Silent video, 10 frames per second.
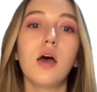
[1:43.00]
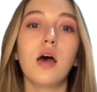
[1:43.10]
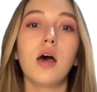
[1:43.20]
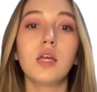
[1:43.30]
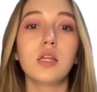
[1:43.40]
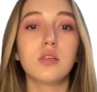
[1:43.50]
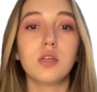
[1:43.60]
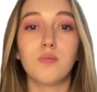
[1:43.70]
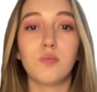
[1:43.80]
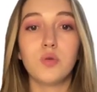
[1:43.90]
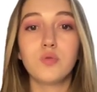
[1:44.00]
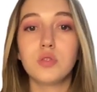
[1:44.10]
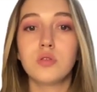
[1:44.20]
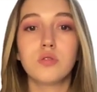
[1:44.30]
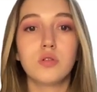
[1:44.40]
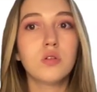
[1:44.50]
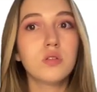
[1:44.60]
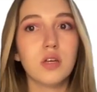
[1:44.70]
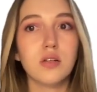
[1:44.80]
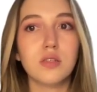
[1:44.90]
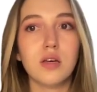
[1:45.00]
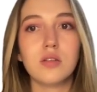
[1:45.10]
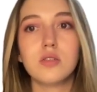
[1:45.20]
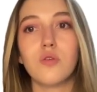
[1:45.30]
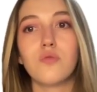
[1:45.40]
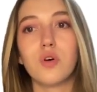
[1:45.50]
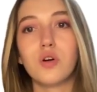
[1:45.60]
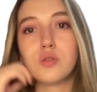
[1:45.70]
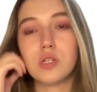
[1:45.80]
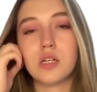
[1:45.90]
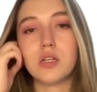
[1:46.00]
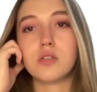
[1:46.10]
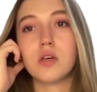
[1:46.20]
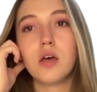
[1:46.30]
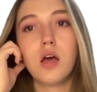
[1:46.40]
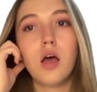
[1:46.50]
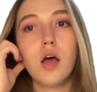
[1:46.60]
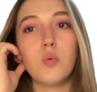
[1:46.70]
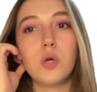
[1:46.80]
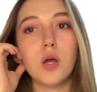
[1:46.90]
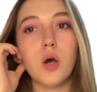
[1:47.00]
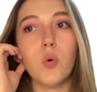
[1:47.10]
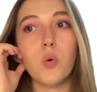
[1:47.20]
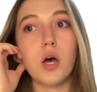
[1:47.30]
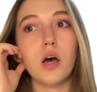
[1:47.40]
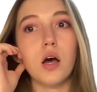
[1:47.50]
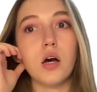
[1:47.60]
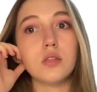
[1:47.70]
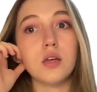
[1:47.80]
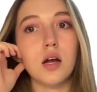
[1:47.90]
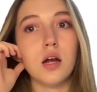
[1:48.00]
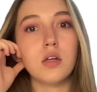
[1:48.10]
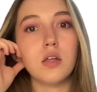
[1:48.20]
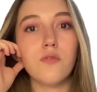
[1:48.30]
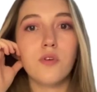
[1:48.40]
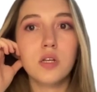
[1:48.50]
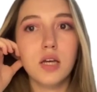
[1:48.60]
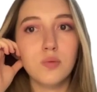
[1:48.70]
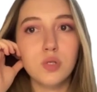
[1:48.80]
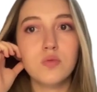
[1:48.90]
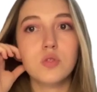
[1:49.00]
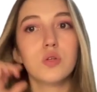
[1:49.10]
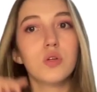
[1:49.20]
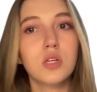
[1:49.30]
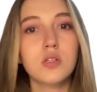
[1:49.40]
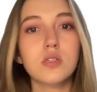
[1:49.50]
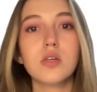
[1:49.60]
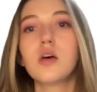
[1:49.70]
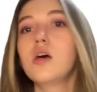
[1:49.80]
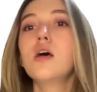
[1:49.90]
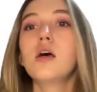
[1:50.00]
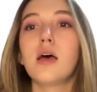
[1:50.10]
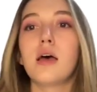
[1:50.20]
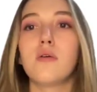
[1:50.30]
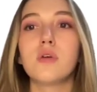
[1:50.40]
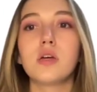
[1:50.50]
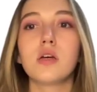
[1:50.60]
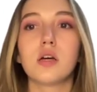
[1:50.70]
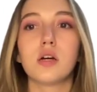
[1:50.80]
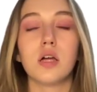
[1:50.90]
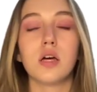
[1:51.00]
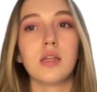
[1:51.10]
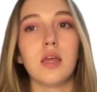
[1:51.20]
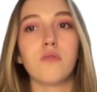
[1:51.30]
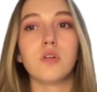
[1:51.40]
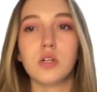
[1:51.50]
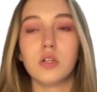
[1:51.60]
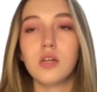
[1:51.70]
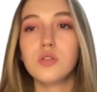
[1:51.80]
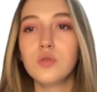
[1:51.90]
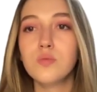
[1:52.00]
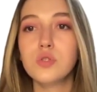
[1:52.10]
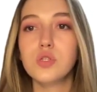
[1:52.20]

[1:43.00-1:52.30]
and it improves student success, of course, because we know there are different types of students in every classroom.